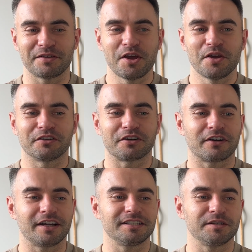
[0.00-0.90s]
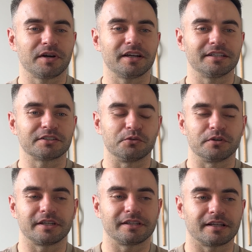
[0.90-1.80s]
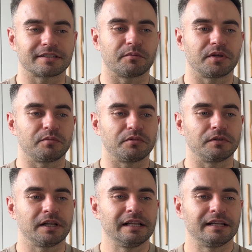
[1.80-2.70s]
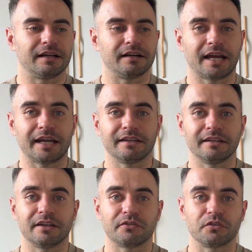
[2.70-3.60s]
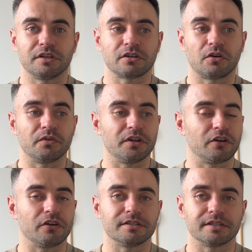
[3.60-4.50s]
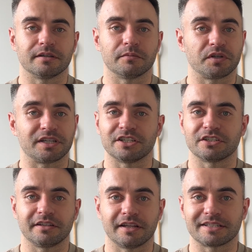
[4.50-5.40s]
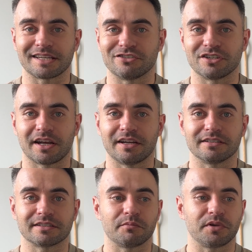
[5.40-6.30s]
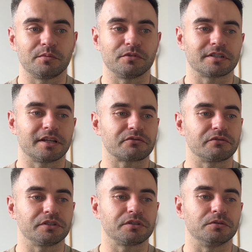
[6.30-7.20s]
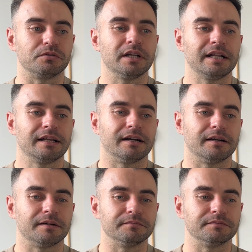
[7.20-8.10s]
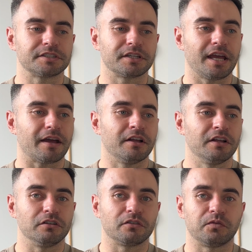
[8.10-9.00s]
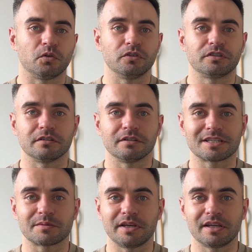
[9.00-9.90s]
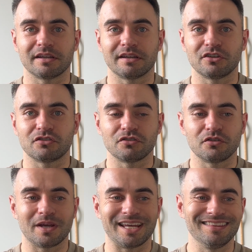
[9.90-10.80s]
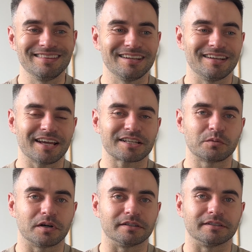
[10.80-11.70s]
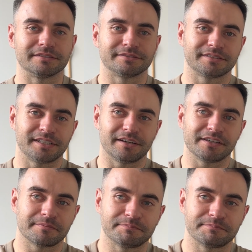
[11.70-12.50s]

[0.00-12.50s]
not crazy, but it's cool to think that some people are hanging in there through these whole videos, and potentially that it's educating some people, so that's really cool. So yeah, look forward to speaking to you in the next one. See you guys.